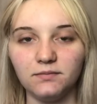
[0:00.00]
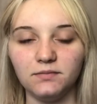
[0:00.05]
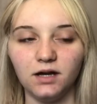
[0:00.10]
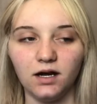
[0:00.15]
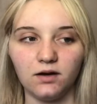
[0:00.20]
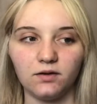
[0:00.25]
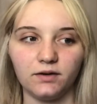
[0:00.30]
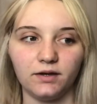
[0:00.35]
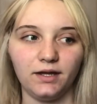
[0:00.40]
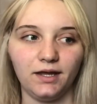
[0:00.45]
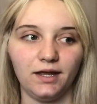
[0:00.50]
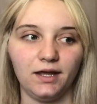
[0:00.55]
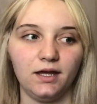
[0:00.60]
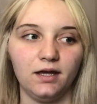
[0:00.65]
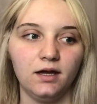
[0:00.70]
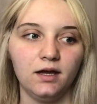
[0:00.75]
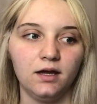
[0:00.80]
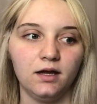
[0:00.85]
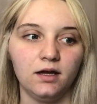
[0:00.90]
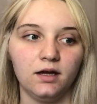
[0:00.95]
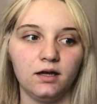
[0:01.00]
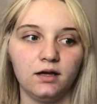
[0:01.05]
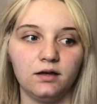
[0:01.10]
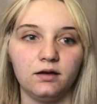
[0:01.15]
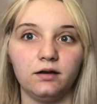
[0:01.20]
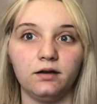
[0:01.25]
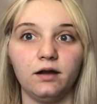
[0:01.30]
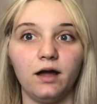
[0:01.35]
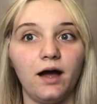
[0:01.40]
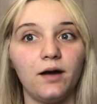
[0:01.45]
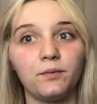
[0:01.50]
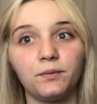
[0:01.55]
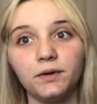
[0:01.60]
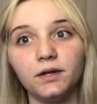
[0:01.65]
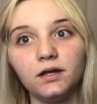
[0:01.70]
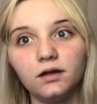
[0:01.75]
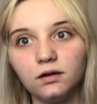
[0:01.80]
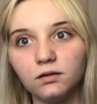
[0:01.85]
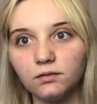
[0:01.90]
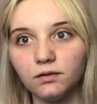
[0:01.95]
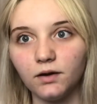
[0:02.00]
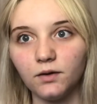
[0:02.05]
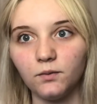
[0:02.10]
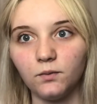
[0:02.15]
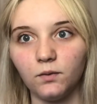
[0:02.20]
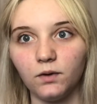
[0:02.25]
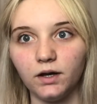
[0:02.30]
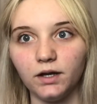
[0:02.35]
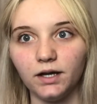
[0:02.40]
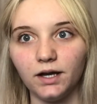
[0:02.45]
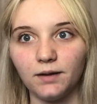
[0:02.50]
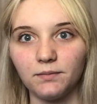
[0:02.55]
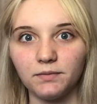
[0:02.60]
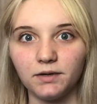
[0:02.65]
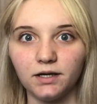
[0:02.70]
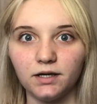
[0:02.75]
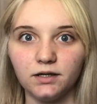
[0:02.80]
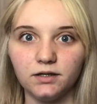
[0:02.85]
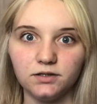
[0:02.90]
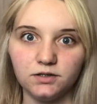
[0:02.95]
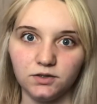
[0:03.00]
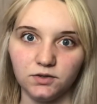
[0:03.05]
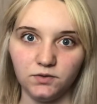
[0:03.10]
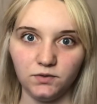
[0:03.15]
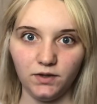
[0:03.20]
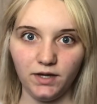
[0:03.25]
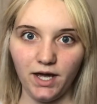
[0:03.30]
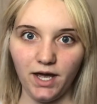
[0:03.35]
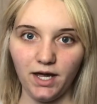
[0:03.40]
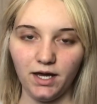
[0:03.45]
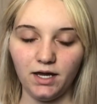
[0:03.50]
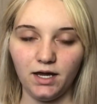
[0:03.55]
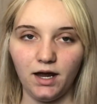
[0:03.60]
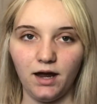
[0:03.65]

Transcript: I really don't know what I'm gonna do yet.